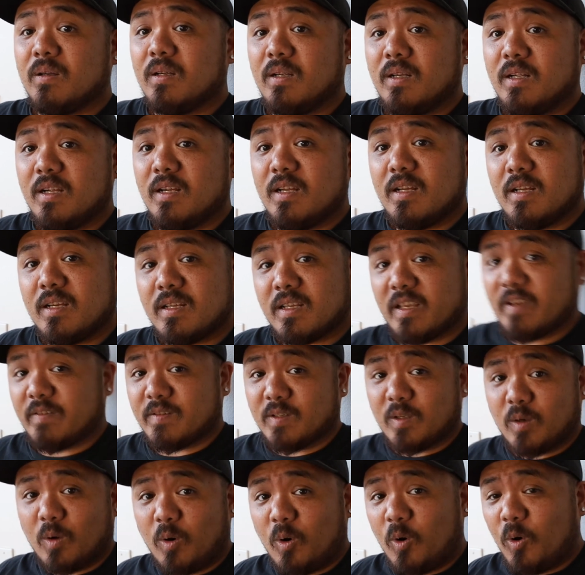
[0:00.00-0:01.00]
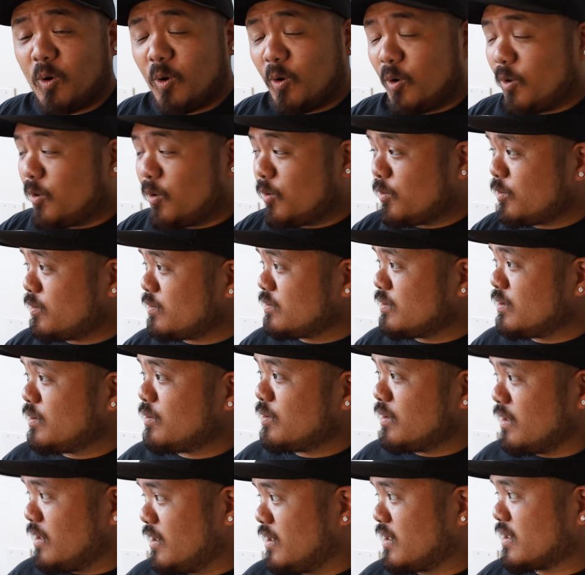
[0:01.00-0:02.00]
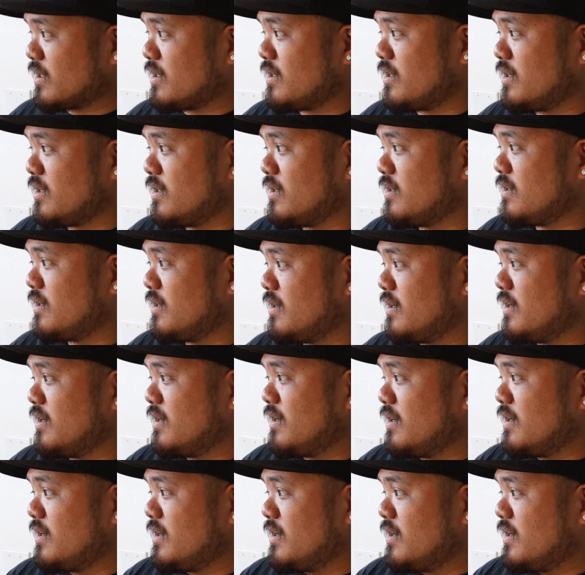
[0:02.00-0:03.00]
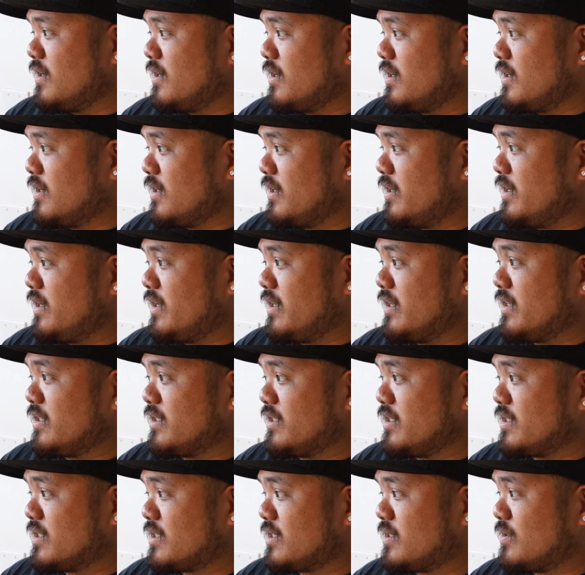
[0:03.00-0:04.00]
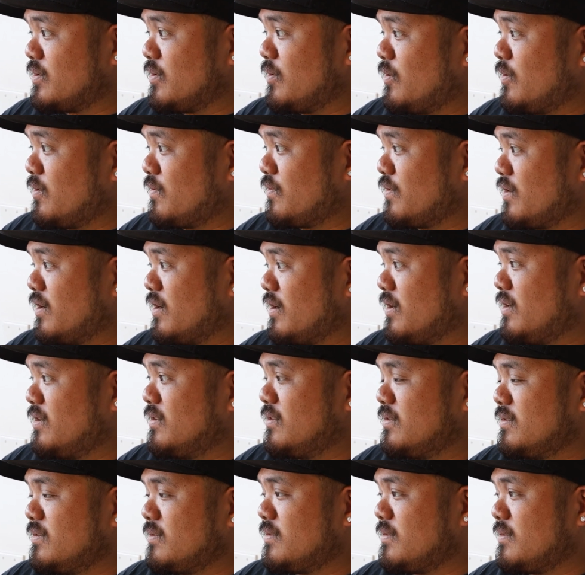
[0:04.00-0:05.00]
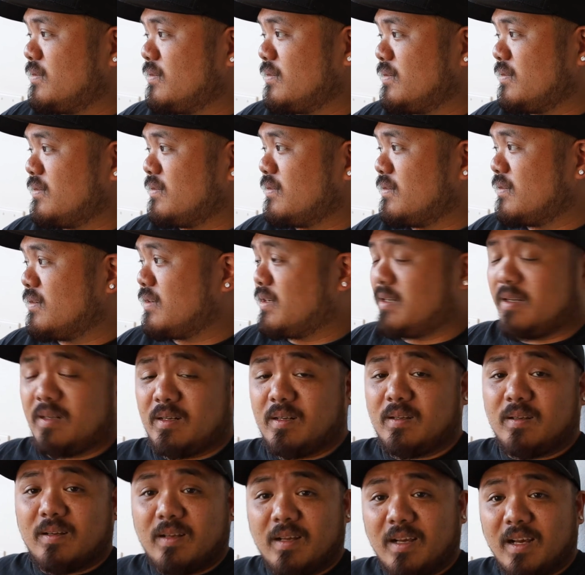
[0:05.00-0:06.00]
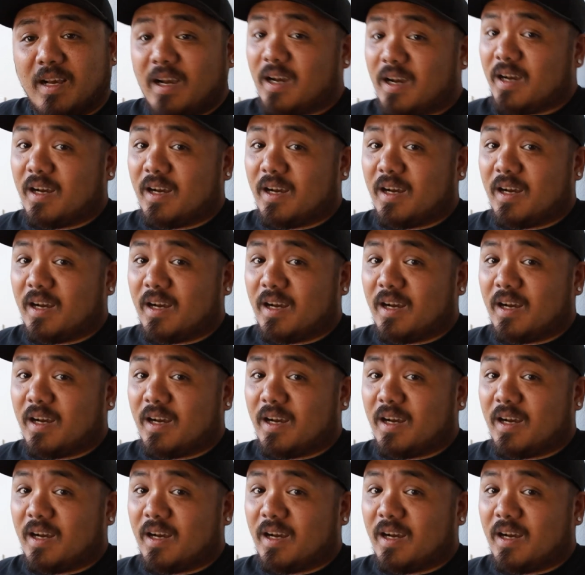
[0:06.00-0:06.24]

It gives it a whole new look. And it just, overall, I don't know.